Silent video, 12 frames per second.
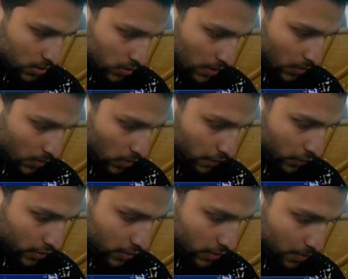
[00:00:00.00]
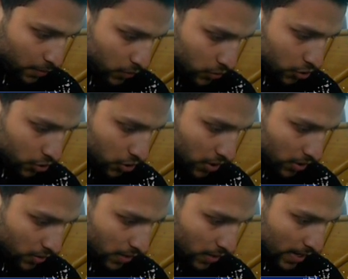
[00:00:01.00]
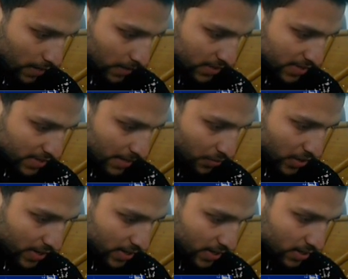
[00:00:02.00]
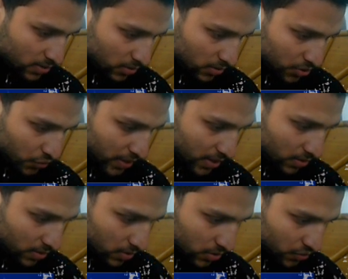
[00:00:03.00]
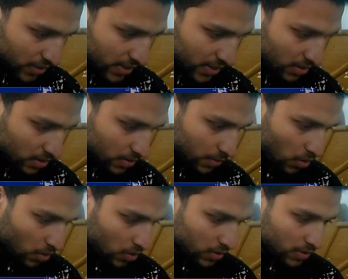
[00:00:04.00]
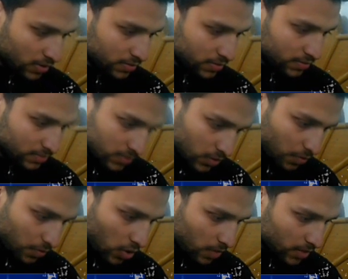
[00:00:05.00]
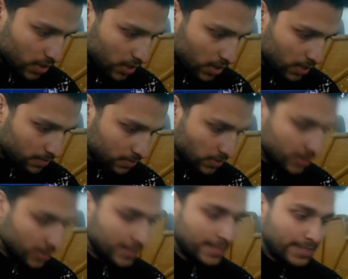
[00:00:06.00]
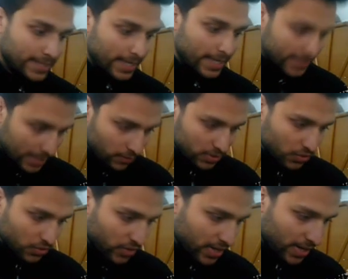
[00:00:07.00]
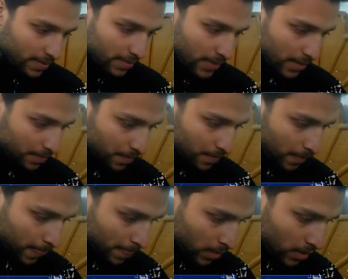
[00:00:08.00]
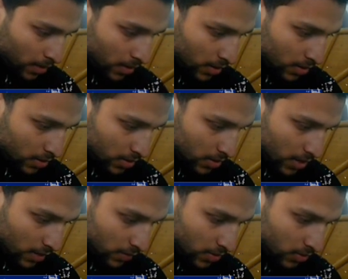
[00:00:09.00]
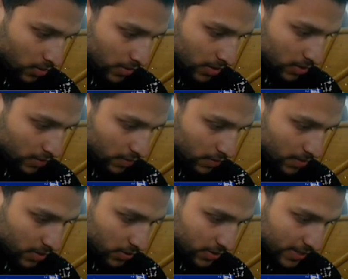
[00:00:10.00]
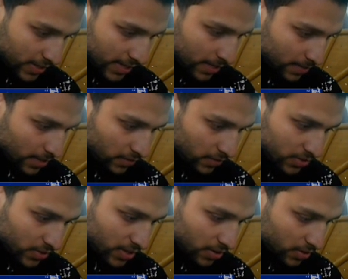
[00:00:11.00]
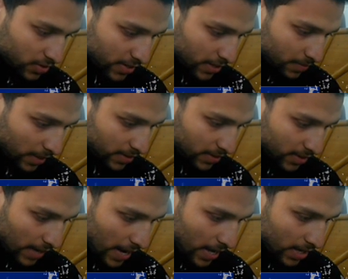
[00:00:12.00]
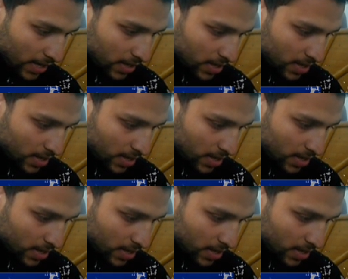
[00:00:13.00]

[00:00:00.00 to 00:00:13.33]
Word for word: So I'm going for another push here. I have my Zap ready. Go straight. He got a Brawler. No problem. Yeah, that was a great game, man. I will go and give him a good game. That was really a good game by that guy.